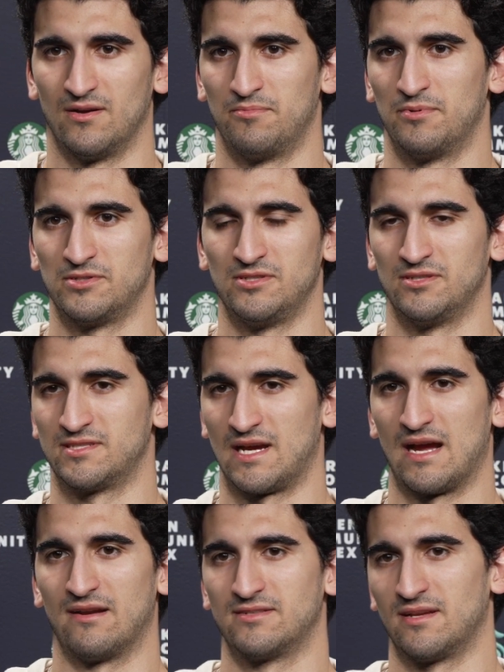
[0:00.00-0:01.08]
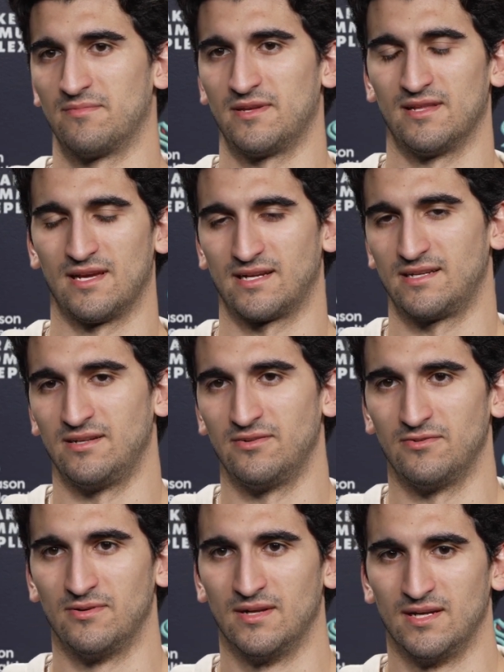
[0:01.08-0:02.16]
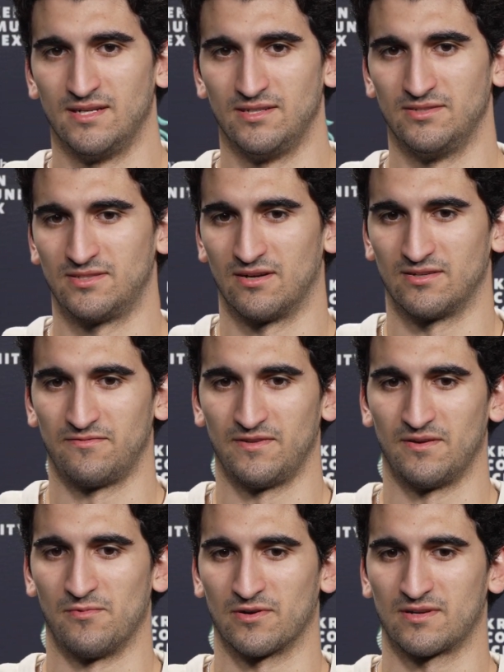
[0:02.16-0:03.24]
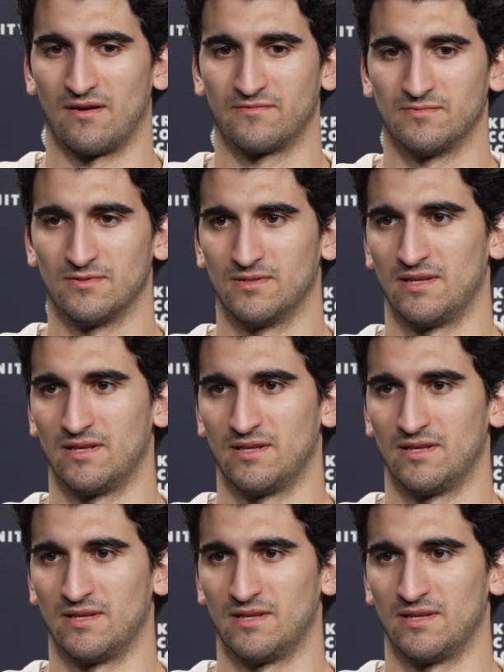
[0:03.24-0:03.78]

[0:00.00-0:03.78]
pushing you aside or something. Like, you start to feel more comfortable.